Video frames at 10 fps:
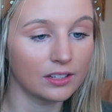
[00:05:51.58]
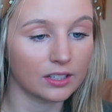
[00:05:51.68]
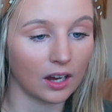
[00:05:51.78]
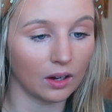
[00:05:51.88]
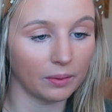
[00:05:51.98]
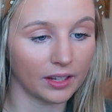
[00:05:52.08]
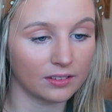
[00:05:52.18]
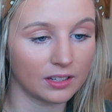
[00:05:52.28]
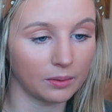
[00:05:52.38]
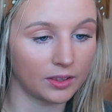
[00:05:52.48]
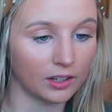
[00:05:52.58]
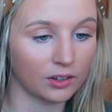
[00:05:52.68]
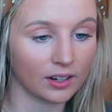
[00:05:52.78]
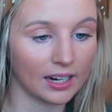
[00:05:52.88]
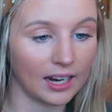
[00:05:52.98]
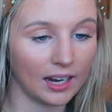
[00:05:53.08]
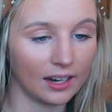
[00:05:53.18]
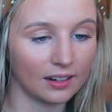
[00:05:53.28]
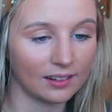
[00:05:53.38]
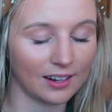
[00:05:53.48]
So we can see with the
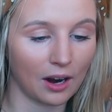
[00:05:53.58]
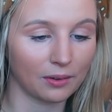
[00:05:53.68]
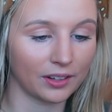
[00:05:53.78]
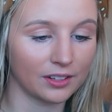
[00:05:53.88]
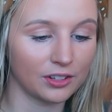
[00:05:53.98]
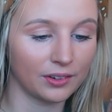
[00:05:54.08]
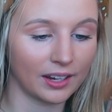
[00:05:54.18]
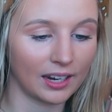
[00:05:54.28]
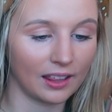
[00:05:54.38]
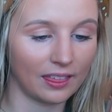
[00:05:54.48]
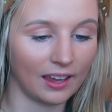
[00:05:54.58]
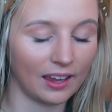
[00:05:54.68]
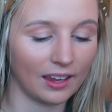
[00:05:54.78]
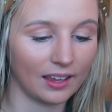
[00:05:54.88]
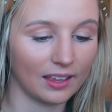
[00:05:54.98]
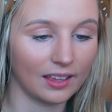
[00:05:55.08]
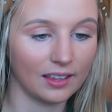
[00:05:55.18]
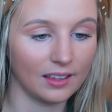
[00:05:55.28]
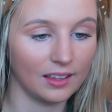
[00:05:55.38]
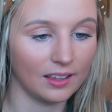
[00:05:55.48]
green, not really doing anything.
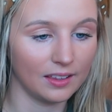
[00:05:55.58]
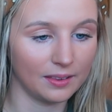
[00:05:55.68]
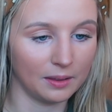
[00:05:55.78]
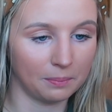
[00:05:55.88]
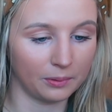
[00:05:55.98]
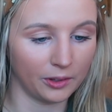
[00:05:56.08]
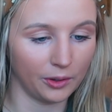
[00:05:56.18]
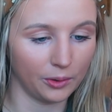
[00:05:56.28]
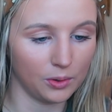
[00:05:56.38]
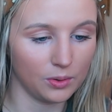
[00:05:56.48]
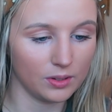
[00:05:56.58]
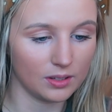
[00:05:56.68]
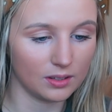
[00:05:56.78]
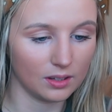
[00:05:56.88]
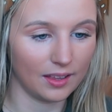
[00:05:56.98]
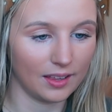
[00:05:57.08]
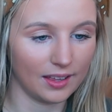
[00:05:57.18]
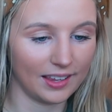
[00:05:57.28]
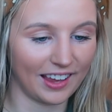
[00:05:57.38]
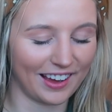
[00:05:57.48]
The blues,
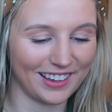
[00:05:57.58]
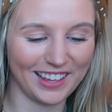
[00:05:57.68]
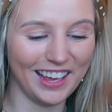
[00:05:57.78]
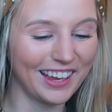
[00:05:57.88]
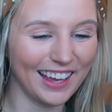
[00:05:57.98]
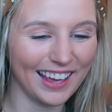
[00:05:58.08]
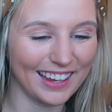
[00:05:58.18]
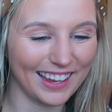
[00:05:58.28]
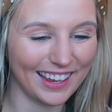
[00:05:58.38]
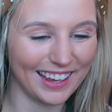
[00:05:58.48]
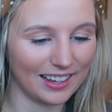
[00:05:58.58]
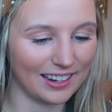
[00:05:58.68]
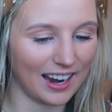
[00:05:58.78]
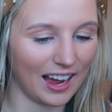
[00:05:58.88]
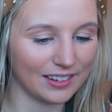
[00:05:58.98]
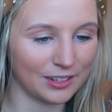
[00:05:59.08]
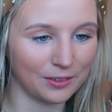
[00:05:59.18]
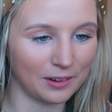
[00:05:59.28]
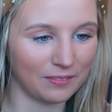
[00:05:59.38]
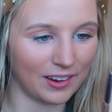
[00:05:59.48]
yeah, not
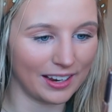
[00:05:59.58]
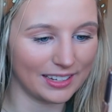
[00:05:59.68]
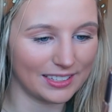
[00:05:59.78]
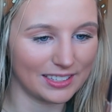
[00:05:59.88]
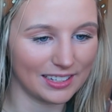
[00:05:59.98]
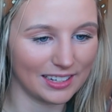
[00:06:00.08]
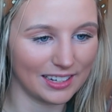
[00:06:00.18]
doing much.